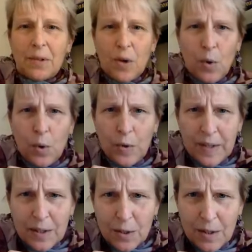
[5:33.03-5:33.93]
I'm going to hold
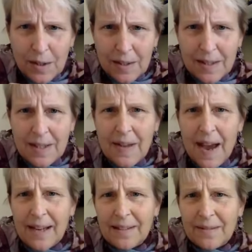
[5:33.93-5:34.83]
this so you can see
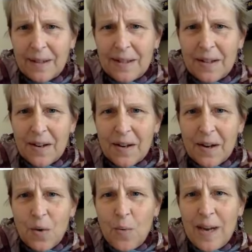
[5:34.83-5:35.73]
that right there.
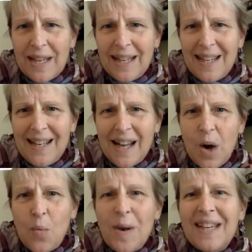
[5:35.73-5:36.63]
Awaking,
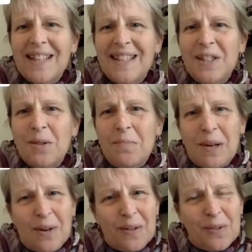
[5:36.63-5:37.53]
Awakening to
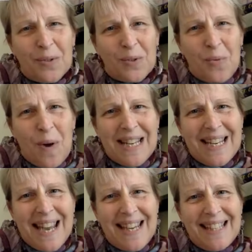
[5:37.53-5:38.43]
Miracles
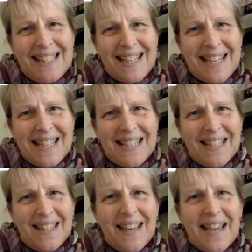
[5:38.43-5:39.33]
2018
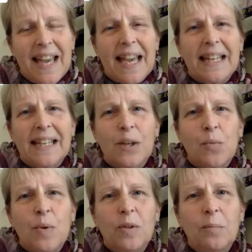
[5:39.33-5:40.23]
and
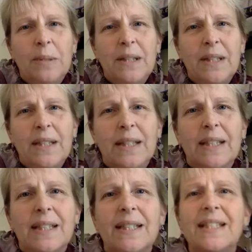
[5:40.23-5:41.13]
it will be
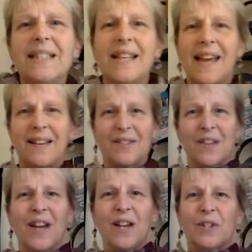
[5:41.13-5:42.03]
in the details.
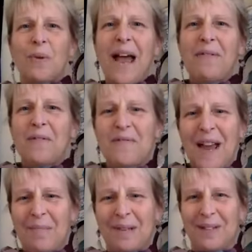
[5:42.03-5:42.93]
So have a
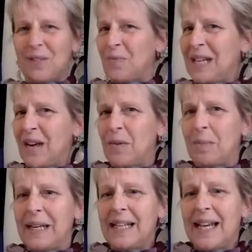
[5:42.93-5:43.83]
fabulous week,
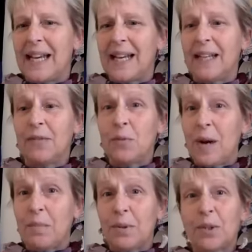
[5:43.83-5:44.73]
everybody. And if you
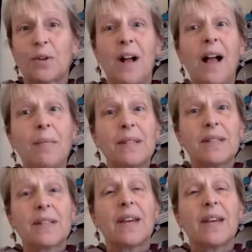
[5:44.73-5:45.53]
want to put your comments